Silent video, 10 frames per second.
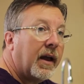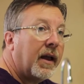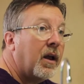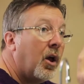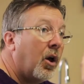
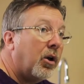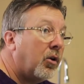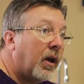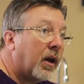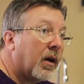hey,
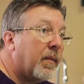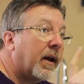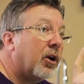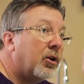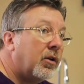you can't come
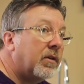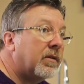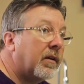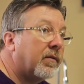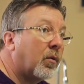back here, you need to
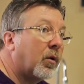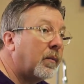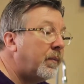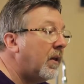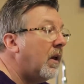stay
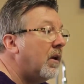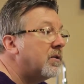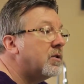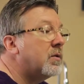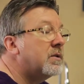forward.
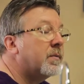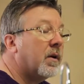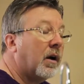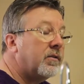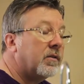So
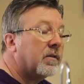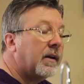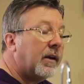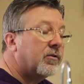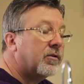
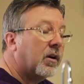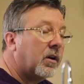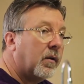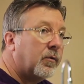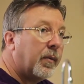subconsciously, as your
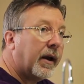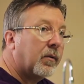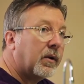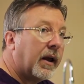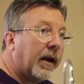tongue comes back
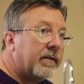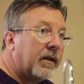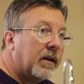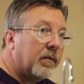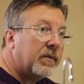and relaxed
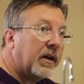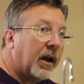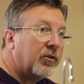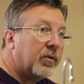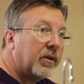and it comes
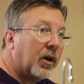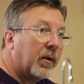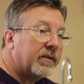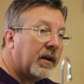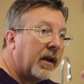engaged with the
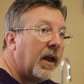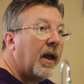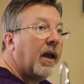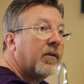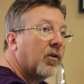OSA,
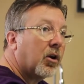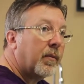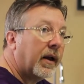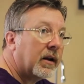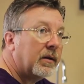it's
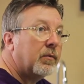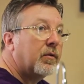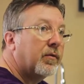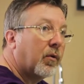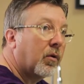automatically
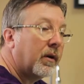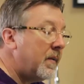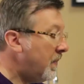moved forward.